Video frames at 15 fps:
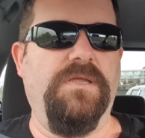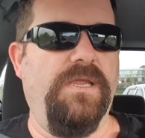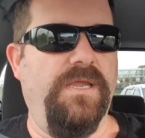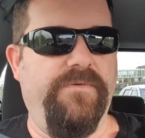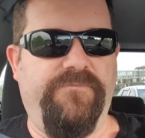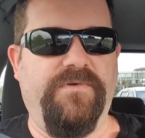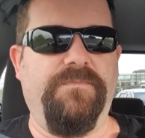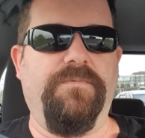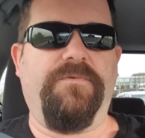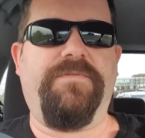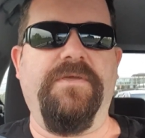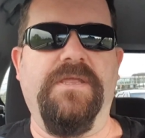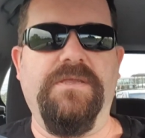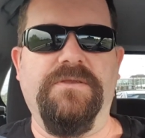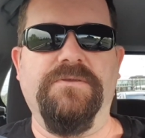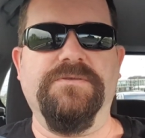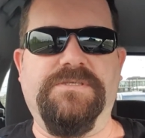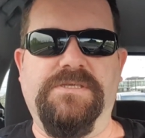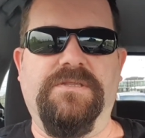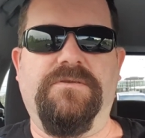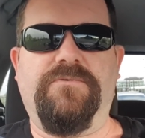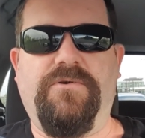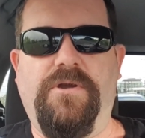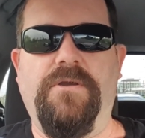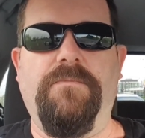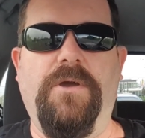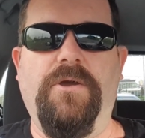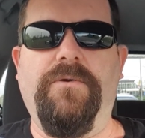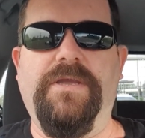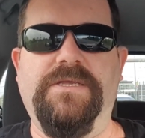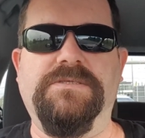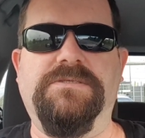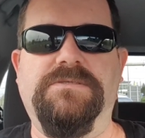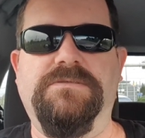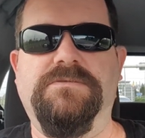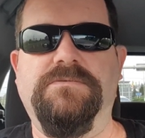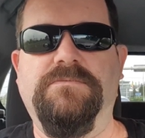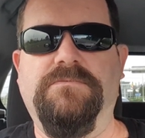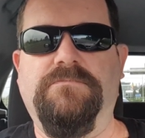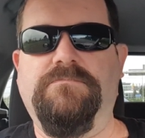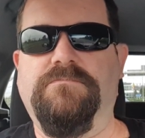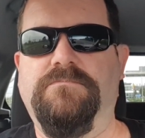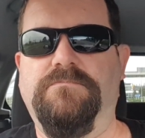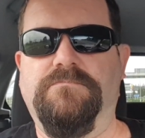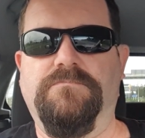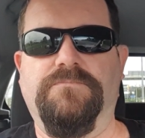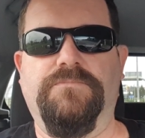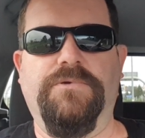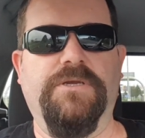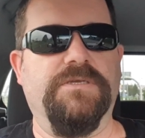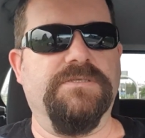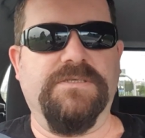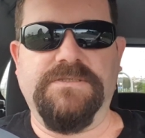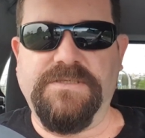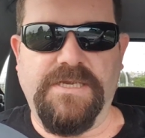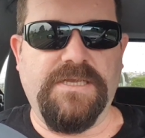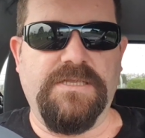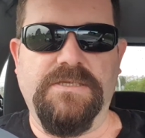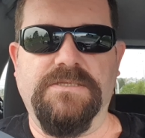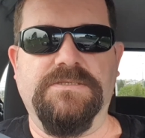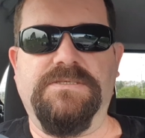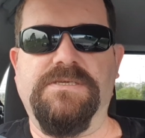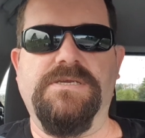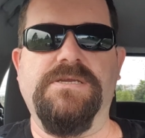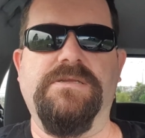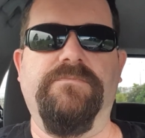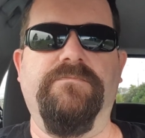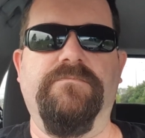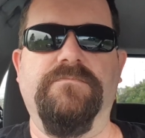Everything using the Chrome OS works exactly the same.